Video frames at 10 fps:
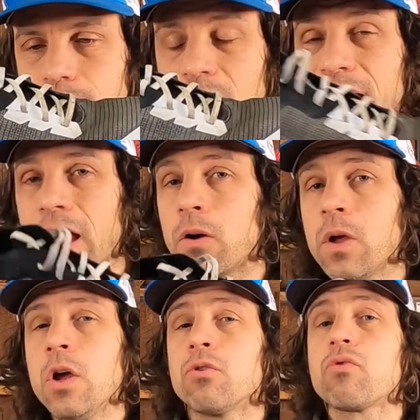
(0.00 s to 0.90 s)
Now,
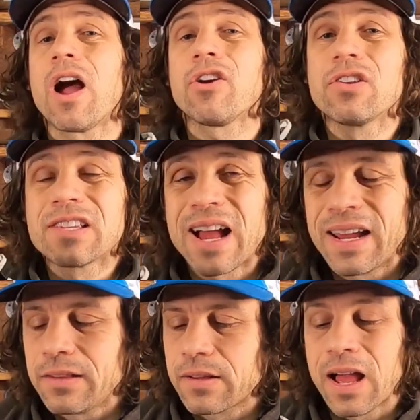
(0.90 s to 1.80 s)
rocker
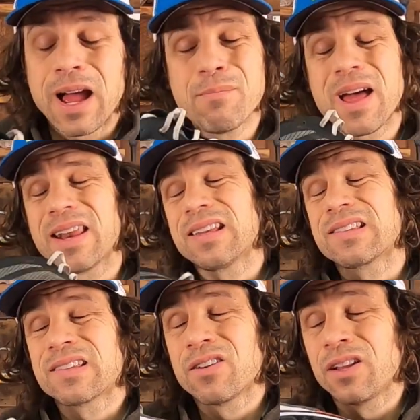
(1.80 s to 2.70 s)
designs. I'm not
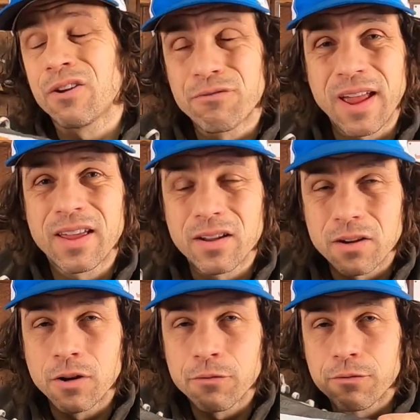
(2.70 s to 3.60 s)
necessarily a fan
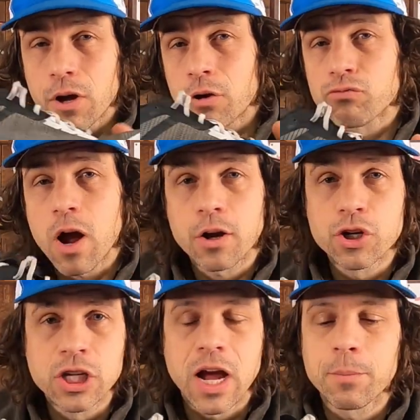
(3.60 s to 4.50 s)
of rocker
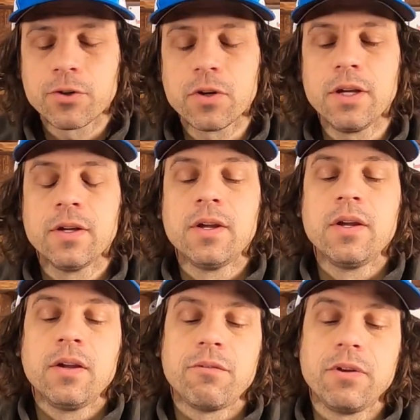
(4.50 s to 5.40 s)
geometry.
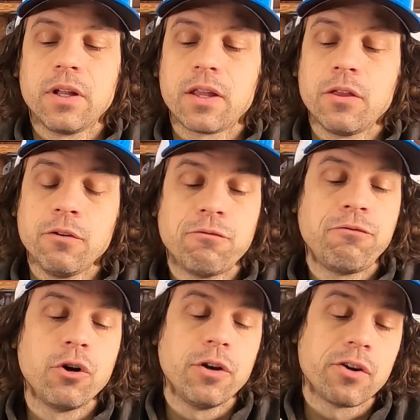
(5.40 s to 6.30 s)
I feel like the
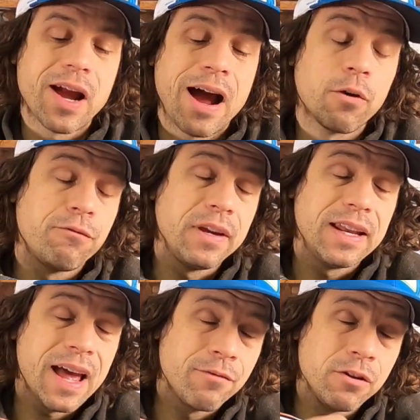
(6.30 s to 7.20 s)
foot or our
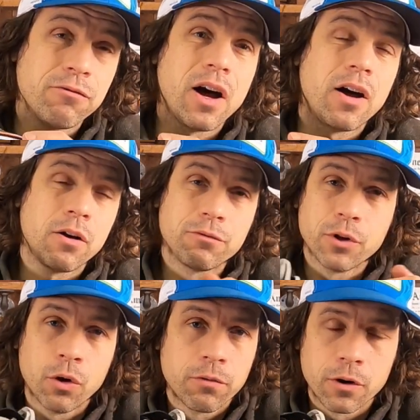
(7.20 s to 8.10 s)
feet have evolved
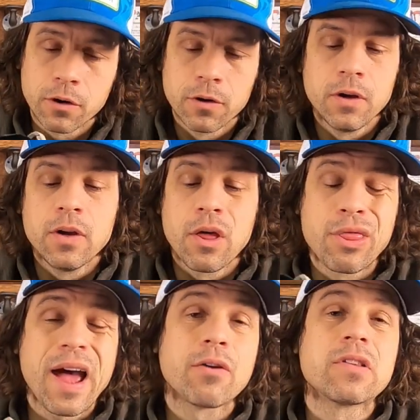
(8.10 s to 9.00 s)
over
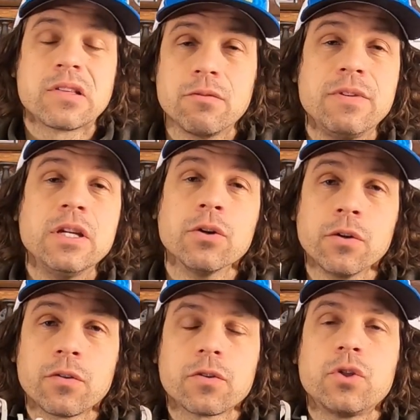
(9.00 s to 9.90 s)
thousands of
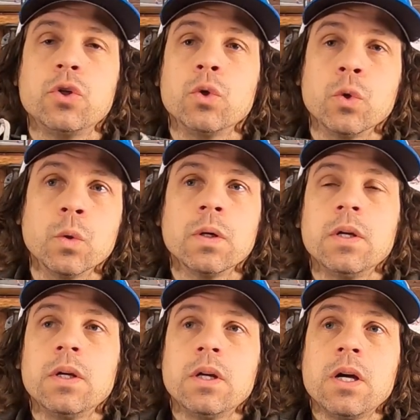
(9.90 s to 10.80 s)
years to
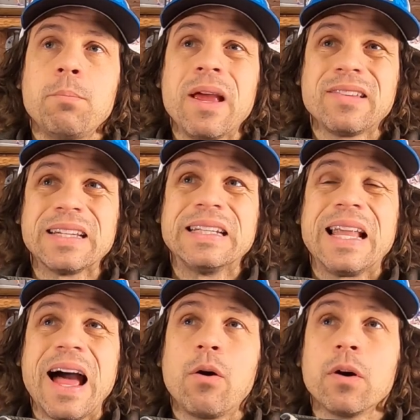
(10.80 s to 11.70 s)
basically
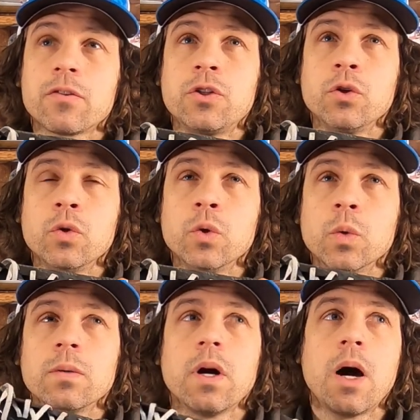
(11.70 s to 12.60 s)
allow us
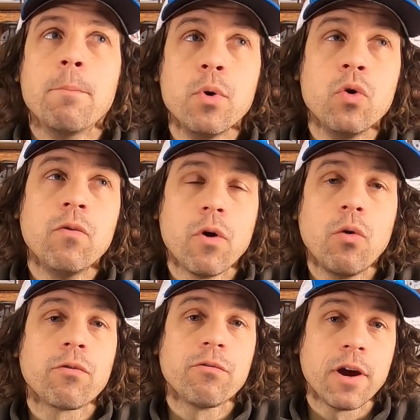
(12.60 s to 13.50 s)
to move
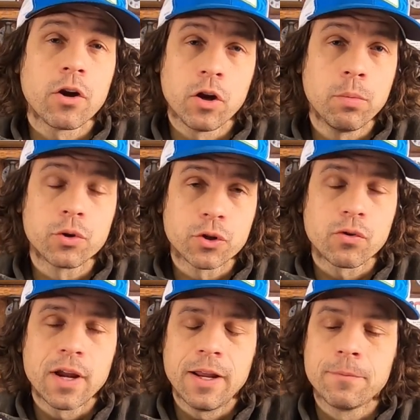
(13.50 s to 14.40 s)
over variable
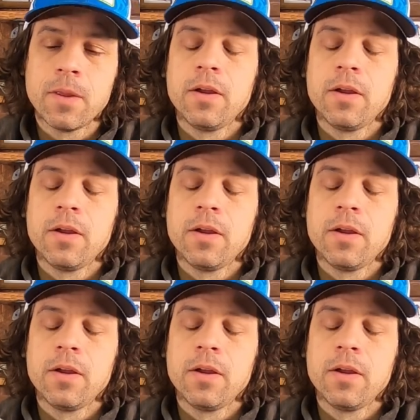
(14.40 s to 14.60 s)
terrain.